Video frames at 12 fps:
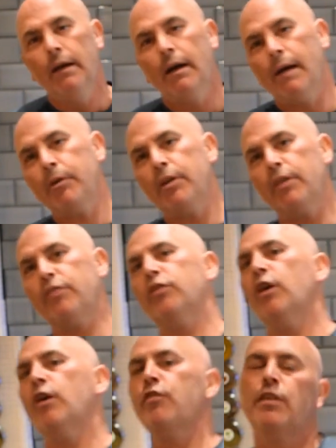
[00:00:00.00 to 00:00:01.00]
I'm going to
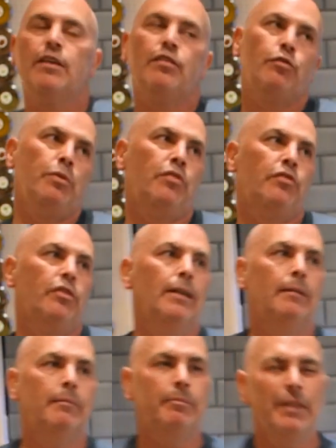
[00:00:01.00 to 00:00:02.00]
serve this with
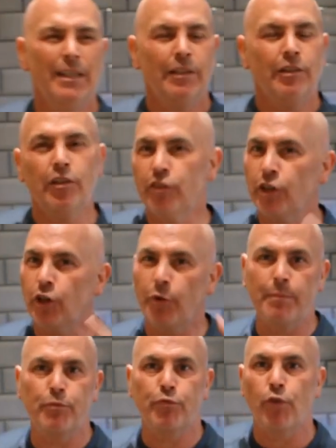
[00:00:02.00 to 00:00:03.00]
just some
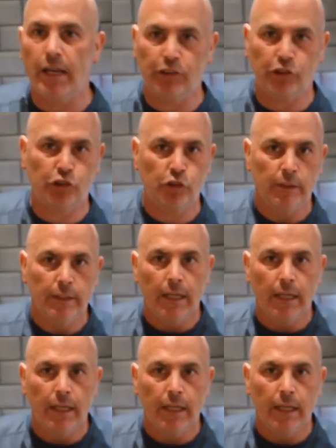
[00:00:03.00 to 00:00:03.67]
creme fraiche.